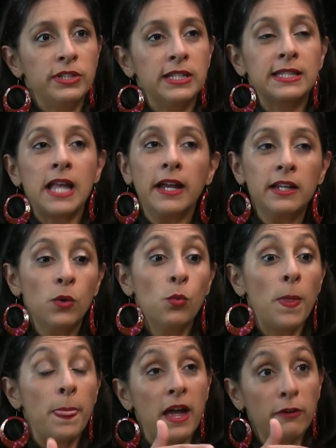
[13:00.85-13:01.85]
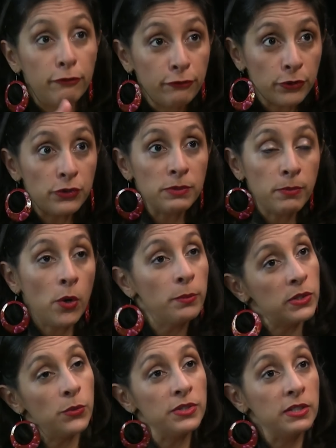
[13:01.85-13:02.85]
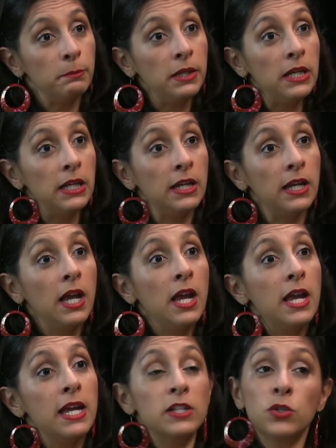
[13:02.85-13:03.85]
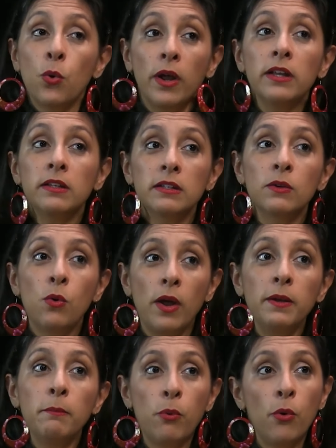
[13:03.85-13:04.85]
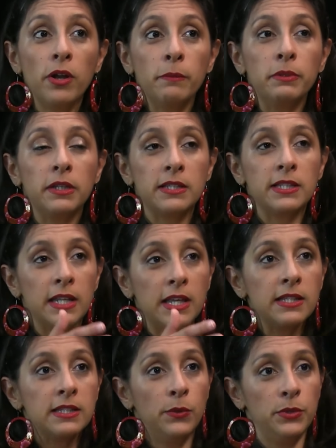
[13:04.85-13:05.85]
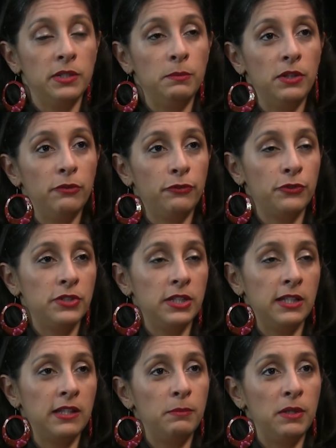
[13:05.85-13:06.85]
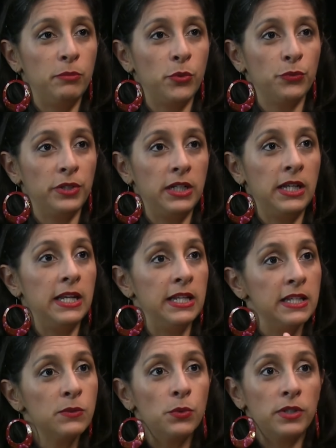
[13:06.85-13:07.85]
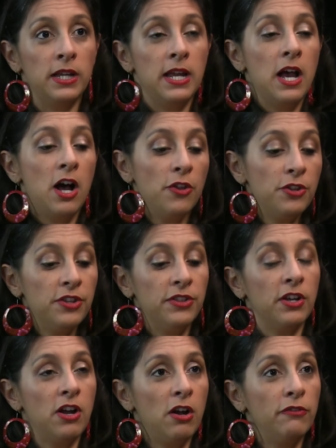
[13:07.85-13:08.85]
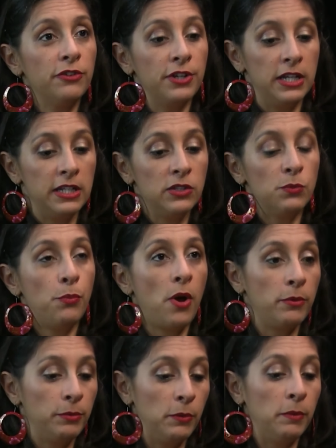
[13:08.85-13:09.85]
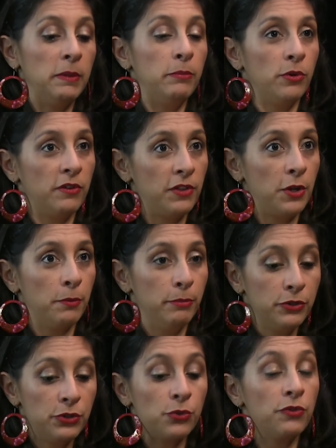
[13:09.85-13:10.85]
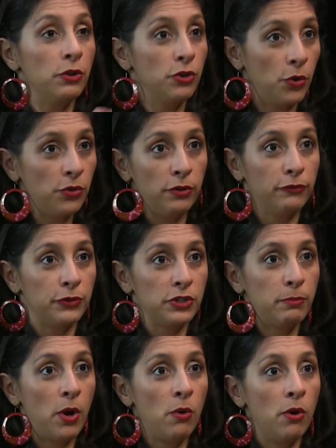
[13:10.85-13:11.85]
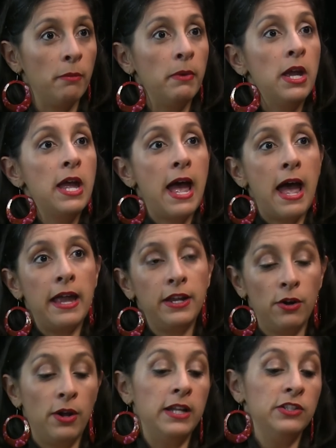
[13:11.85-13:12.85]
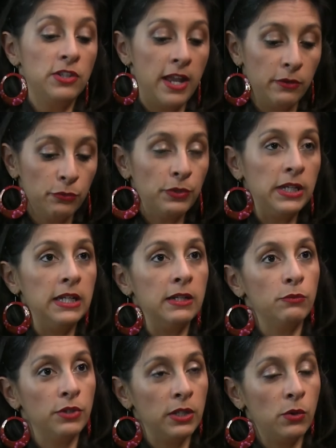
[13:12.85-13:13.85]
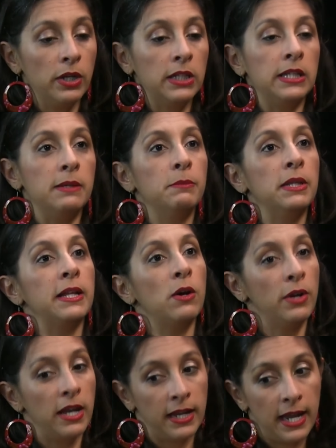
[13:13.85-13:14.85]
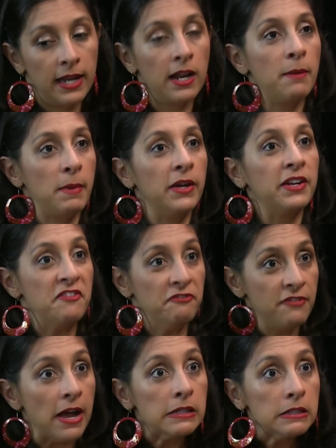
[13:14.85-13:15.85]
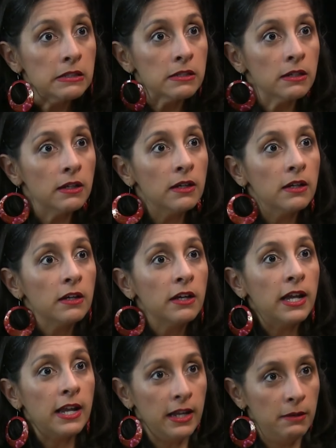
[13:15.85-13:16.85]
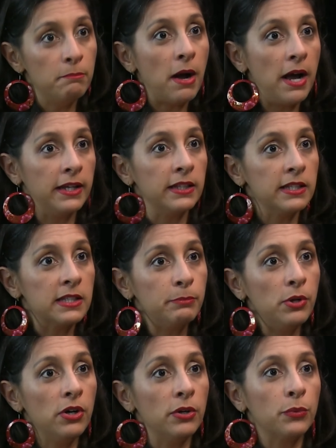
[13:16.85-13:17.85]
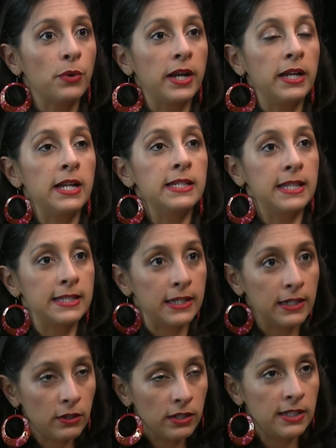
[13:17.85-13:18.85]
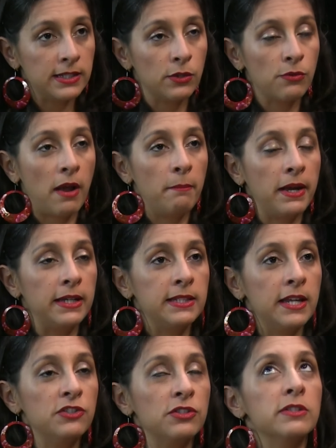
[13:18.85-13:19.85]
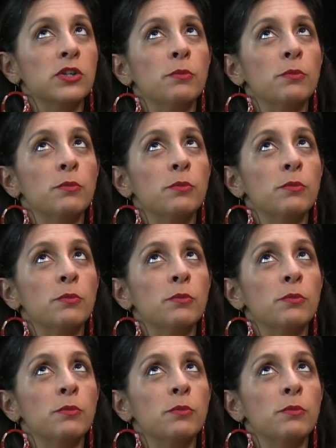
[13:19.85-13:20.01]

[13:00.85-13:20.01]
deciding what that first poem is going to be is quite quite important because it is going to be the first thing that people read. It is what other than the cover, it is probably when people are over there at a bookstore, they'll go to the first poem, you know, and and read it really quickly and be like, okay, can am I going to invest yep. in buying this book, right? It, does it does it grab my attention? It's